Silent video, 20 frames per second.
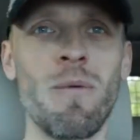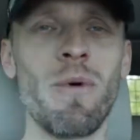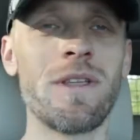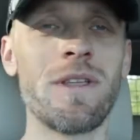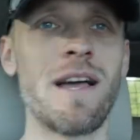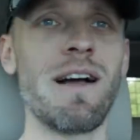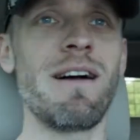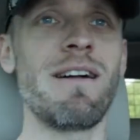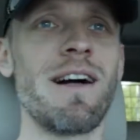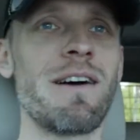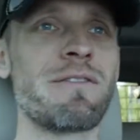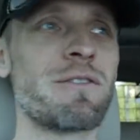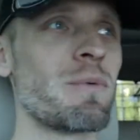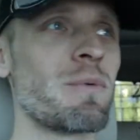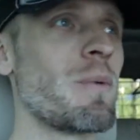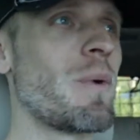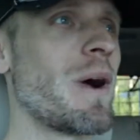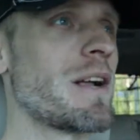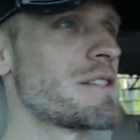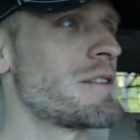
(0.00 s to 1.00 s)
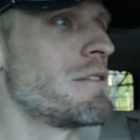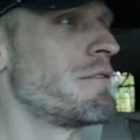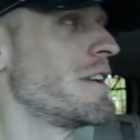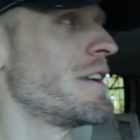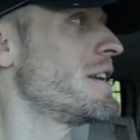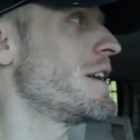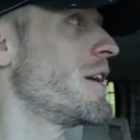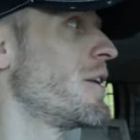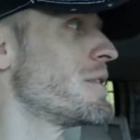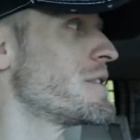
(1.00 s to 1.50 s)
Well, yeah, I'll have to rewatch the
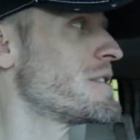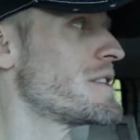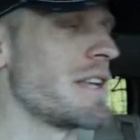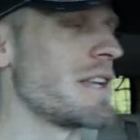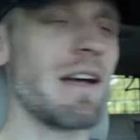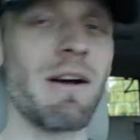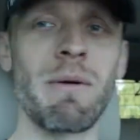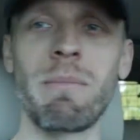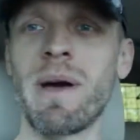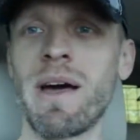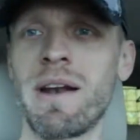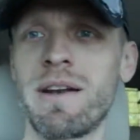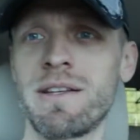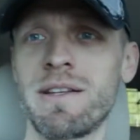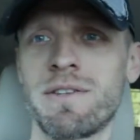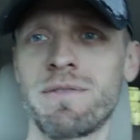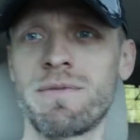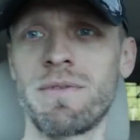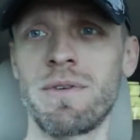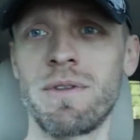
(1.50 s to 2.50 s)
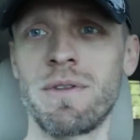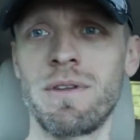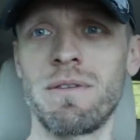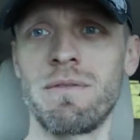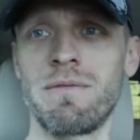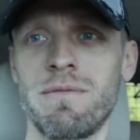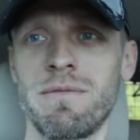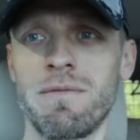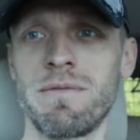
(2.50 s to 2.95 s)
video to see how bad it is for the